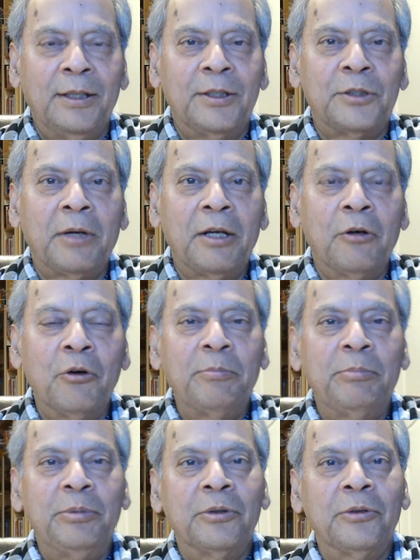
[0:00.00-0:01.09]
So I
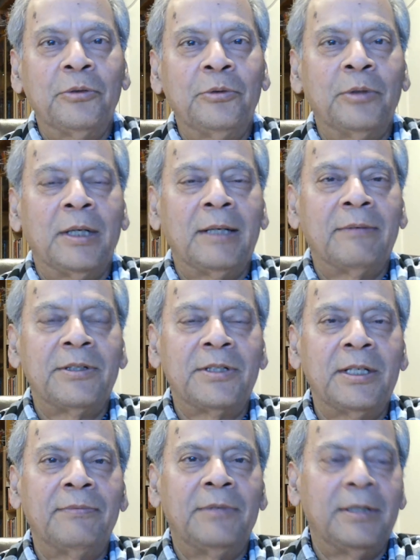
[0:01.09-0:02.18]
hope you have
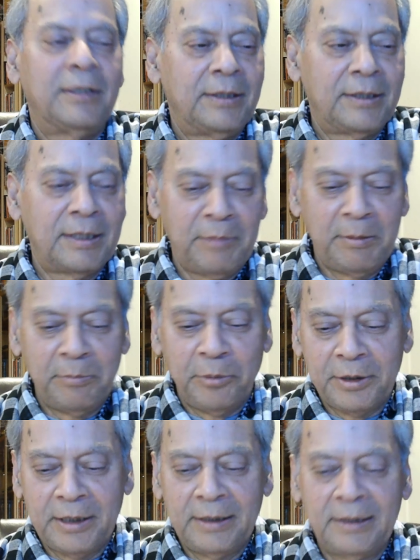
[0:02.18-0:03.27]
received some
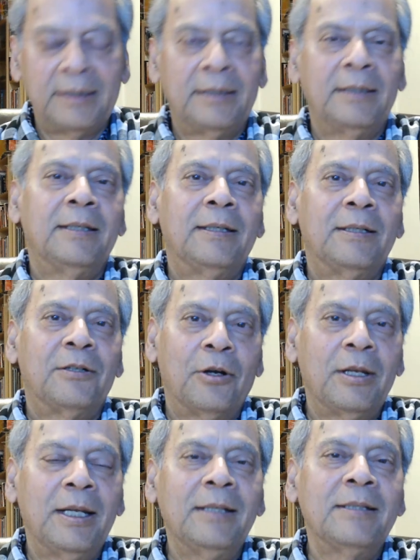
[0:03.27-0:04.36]
important
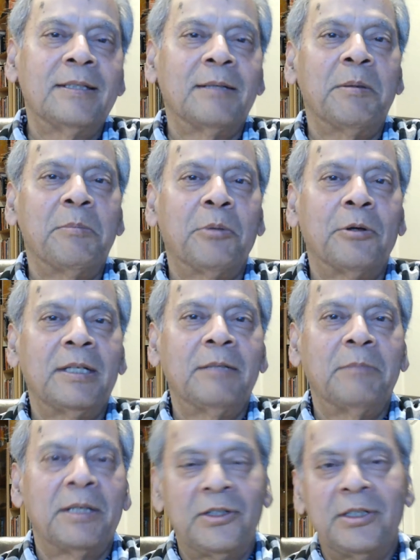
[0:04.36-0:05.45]
calling, some important
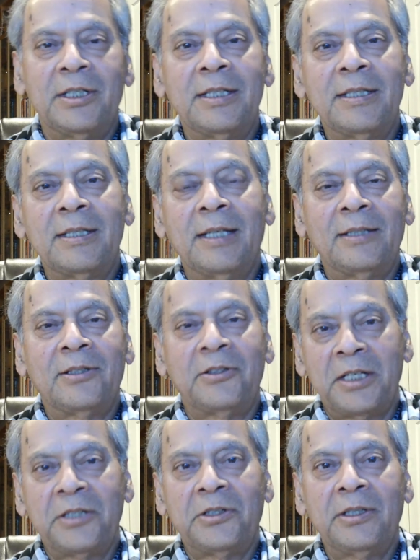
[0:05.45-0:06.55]
messages
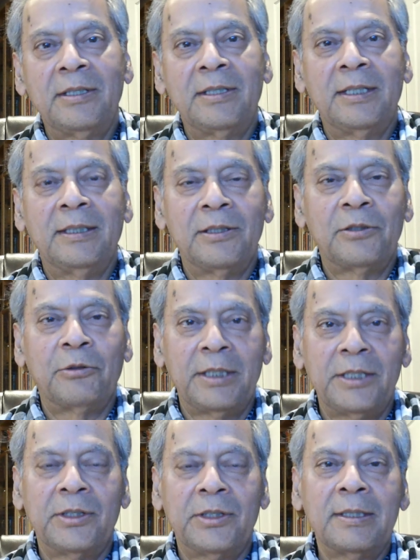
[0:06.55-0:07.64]
suggestions in these
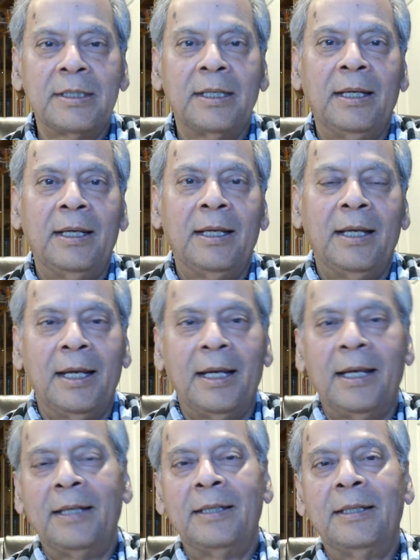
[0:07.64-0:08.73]
quotations
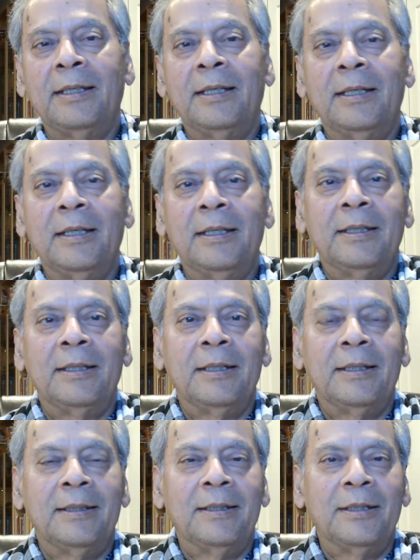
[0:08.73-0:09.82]
and
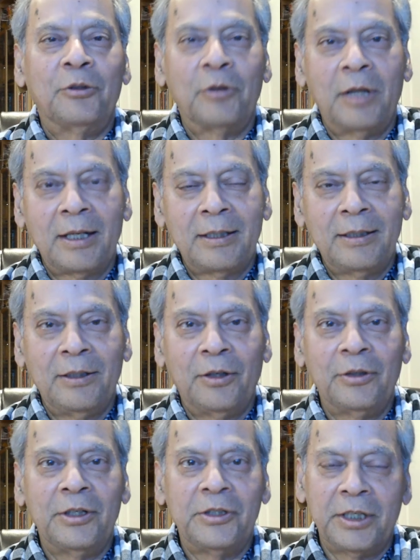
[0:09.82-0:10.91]
good luck
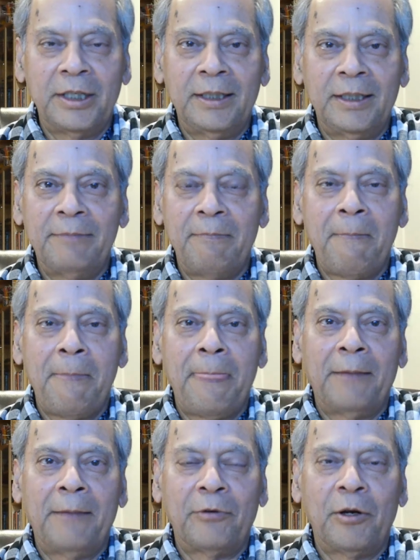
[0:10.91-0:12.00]
on the journey
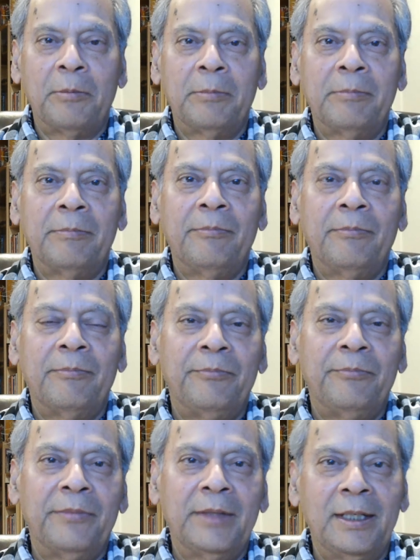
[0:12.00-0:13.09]
from
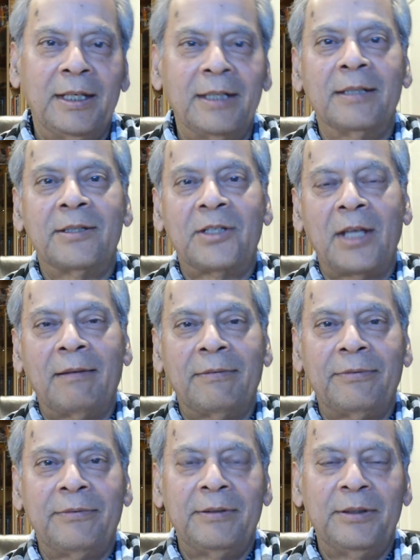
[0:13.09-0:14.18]
the little
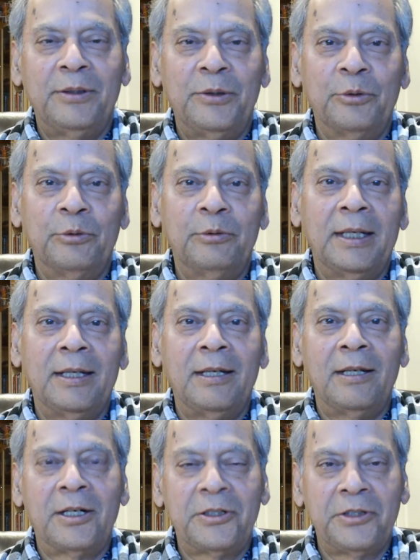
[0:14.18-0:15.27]
self to a
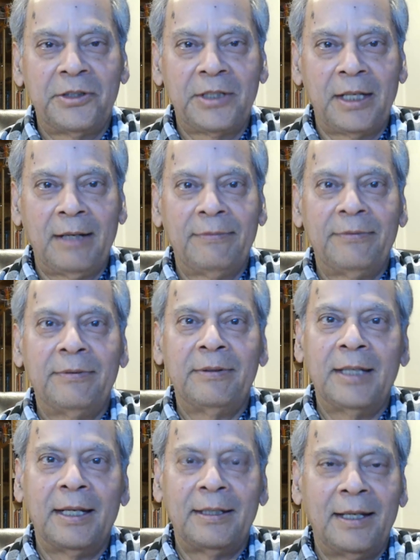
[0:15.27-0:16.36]
larger self
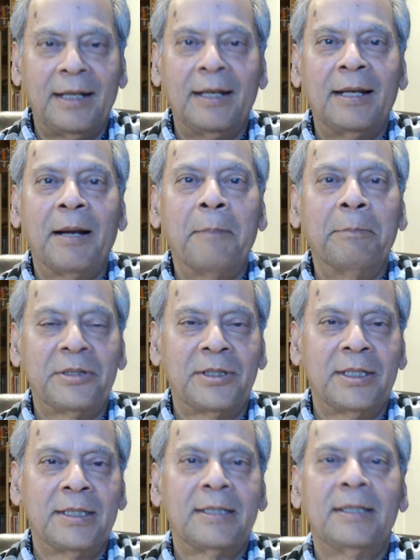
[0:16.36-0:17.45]
that
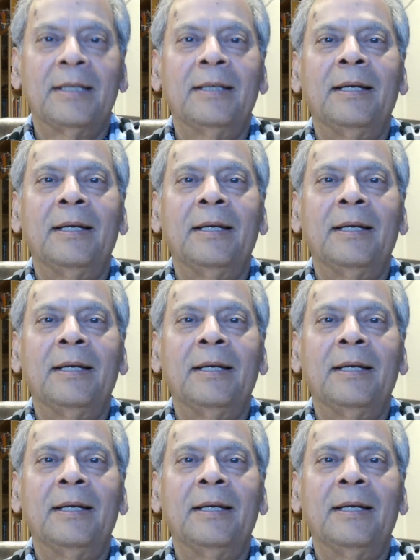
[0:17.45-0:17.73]
encompasses